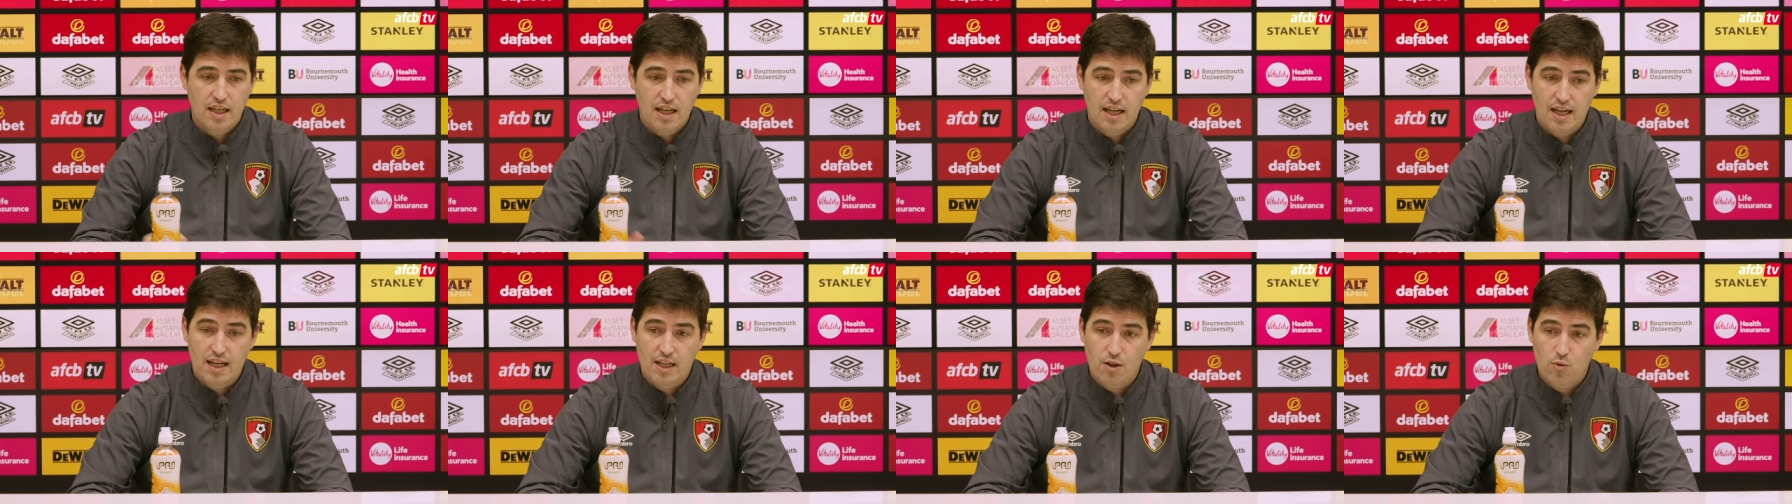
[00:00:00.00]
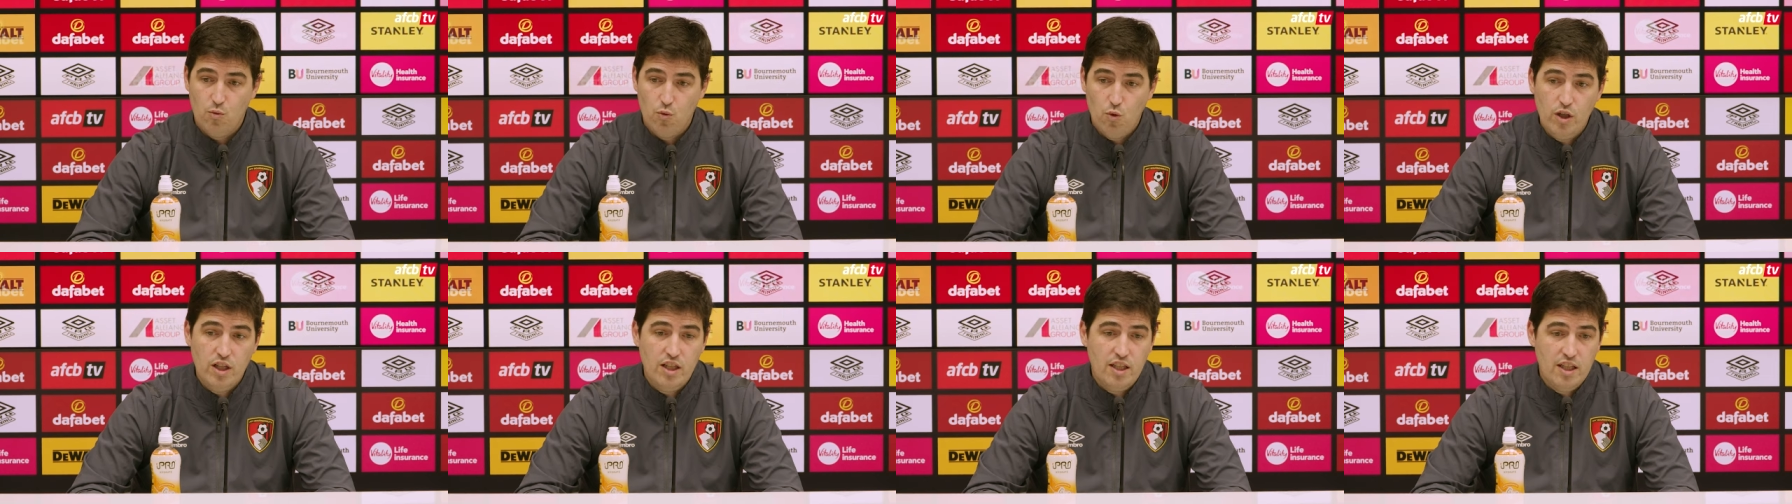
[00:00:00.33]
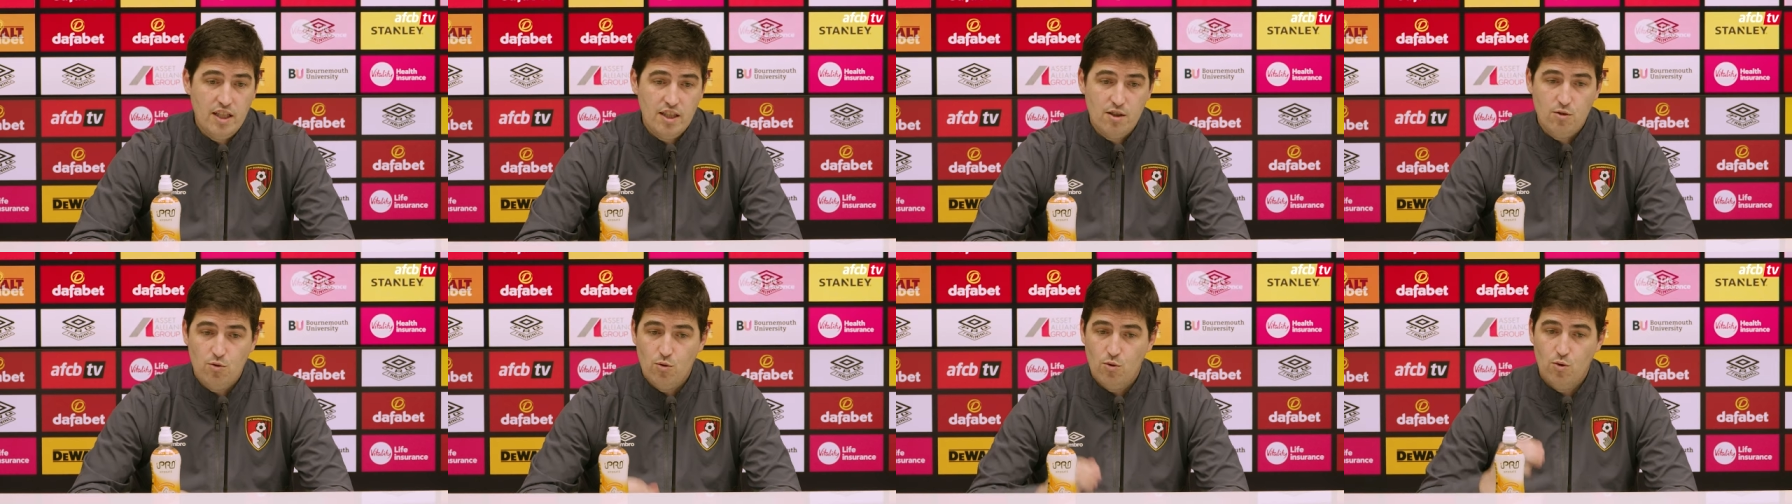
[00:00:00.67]
and we
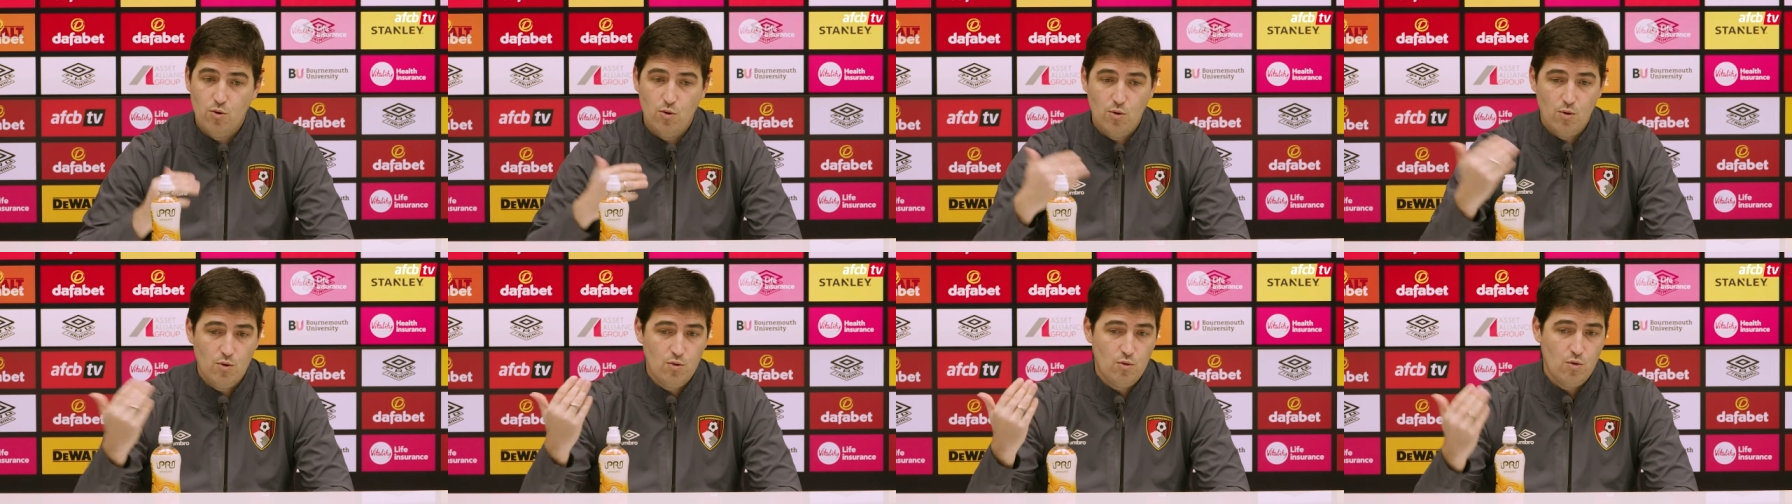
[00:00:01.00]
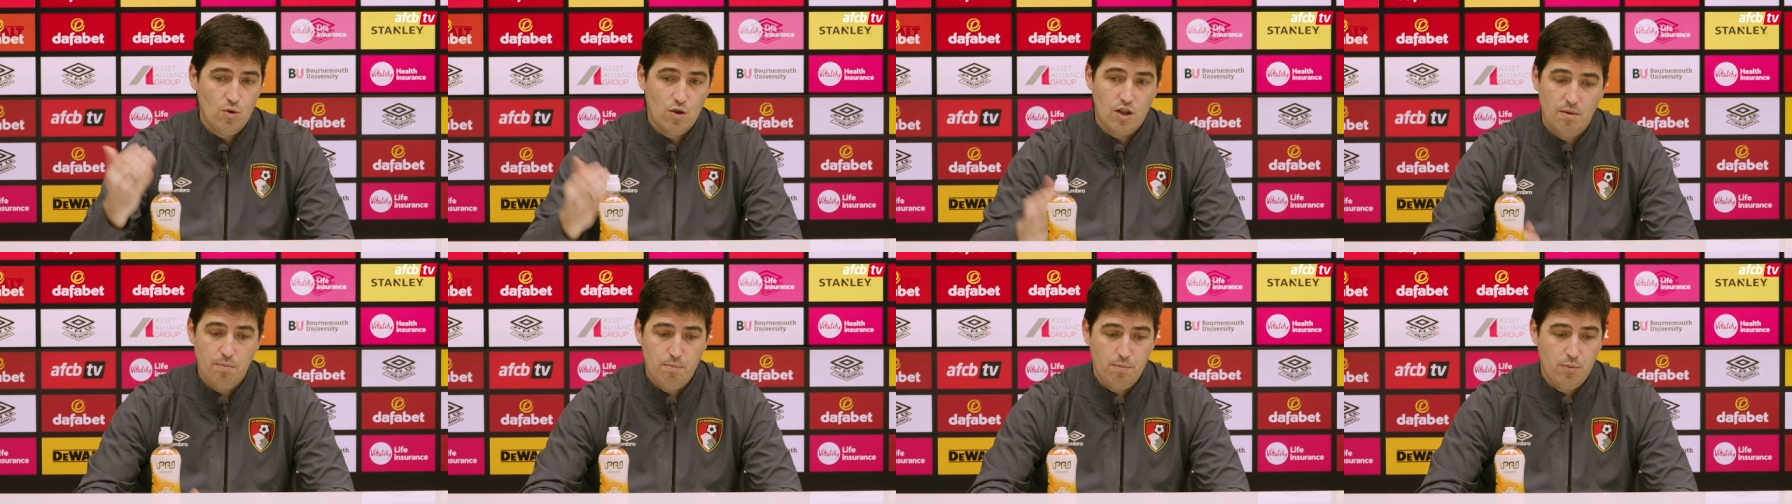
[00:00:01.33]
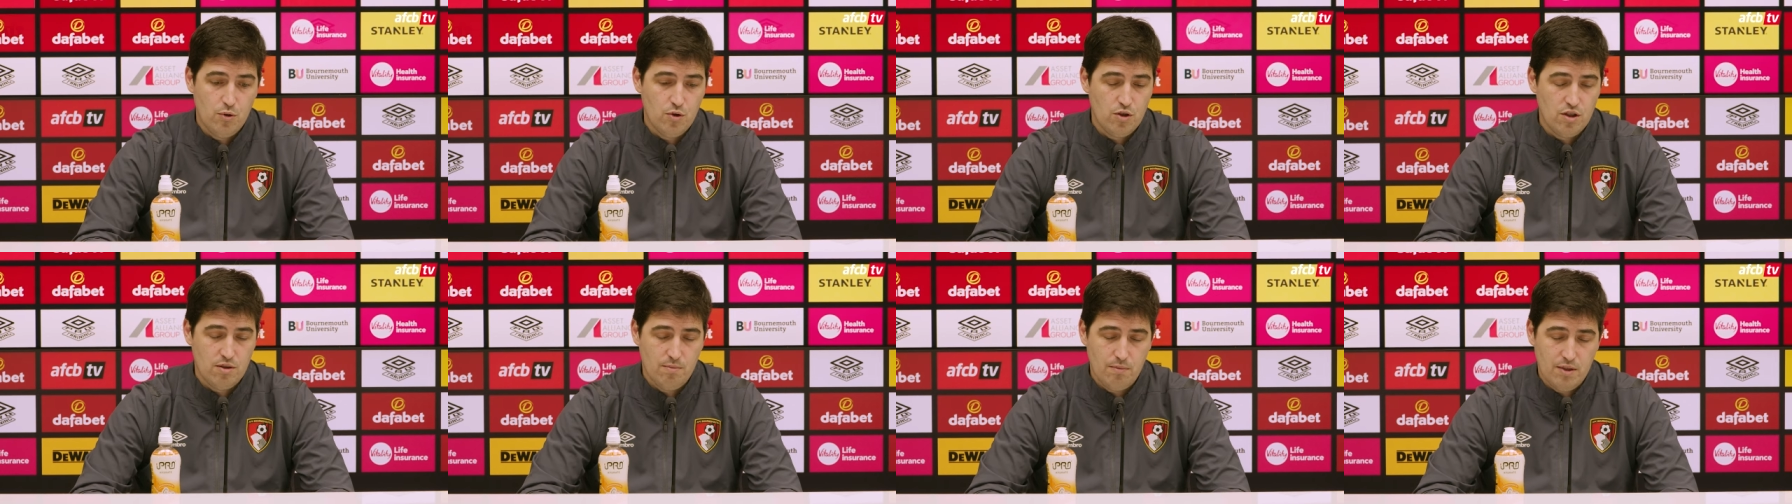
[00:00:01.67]
need to keep
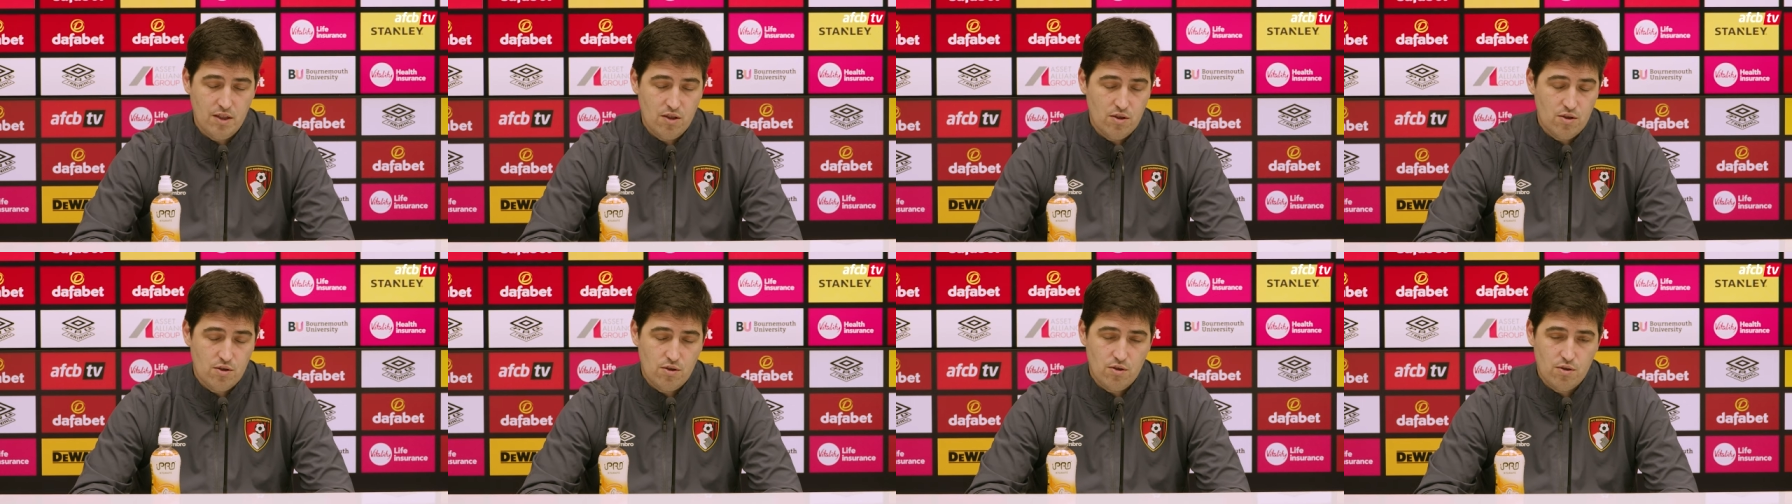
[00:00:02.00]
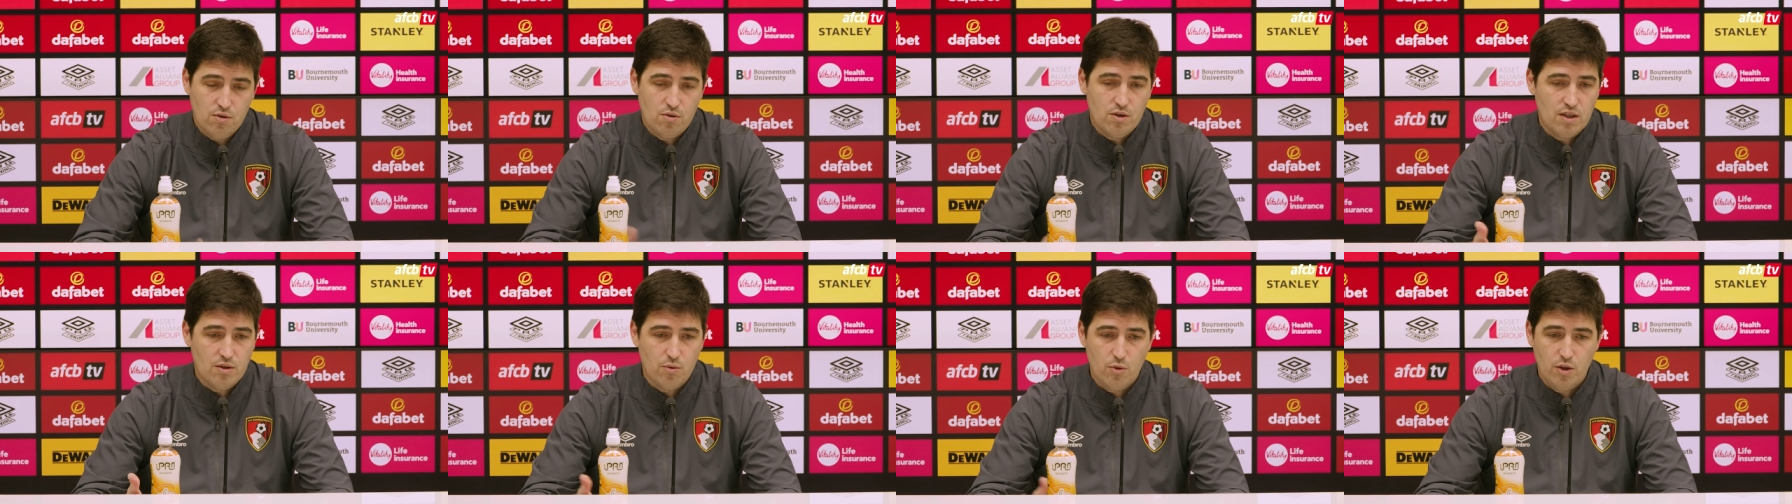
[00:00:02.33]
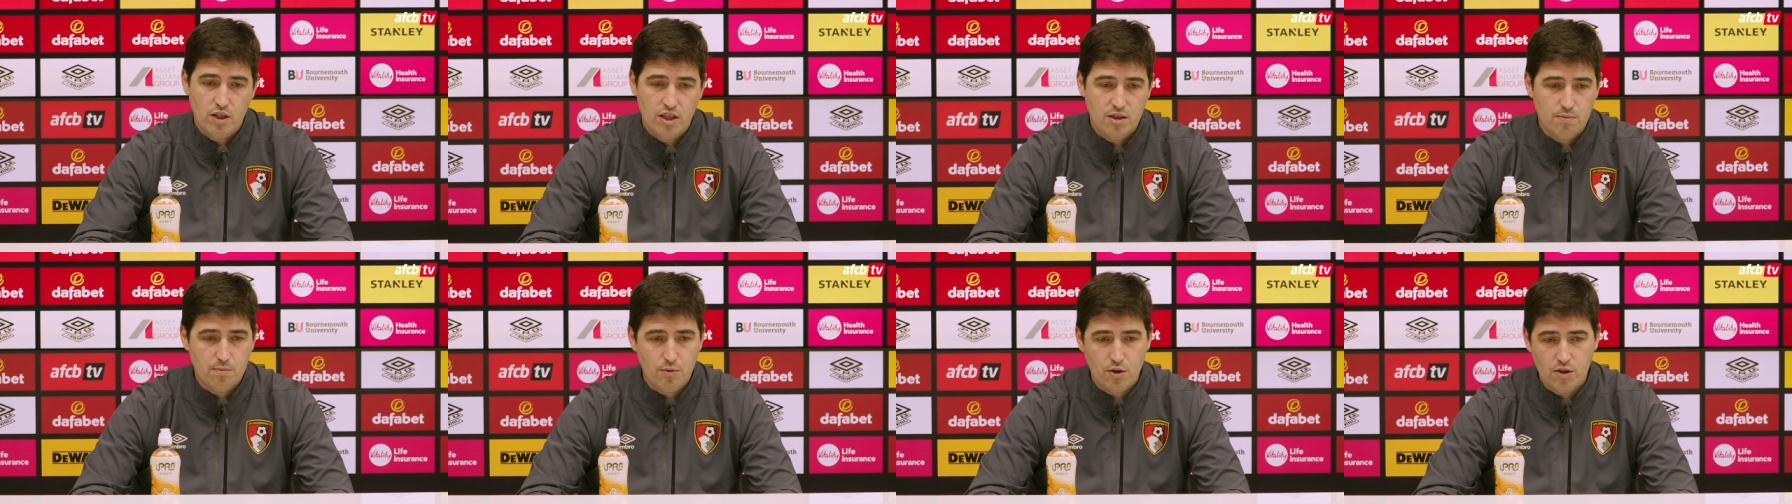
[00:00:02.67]
pushing because we
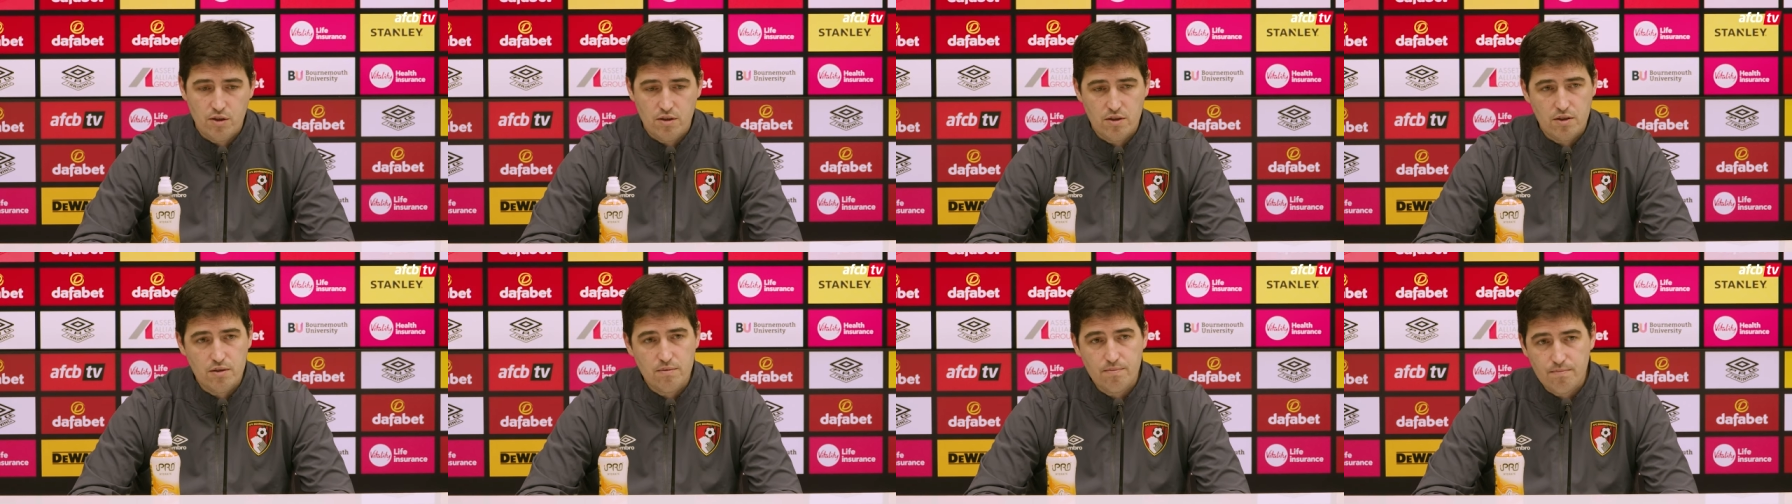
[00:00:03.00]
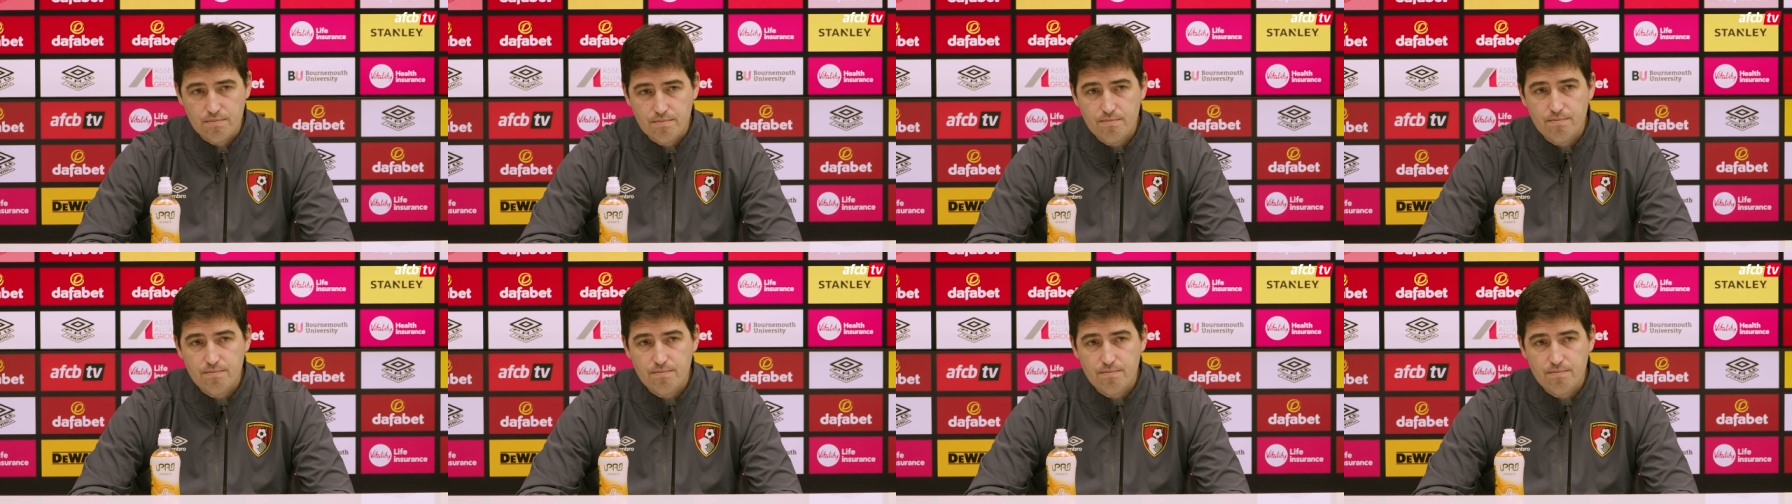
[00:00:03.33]
need points.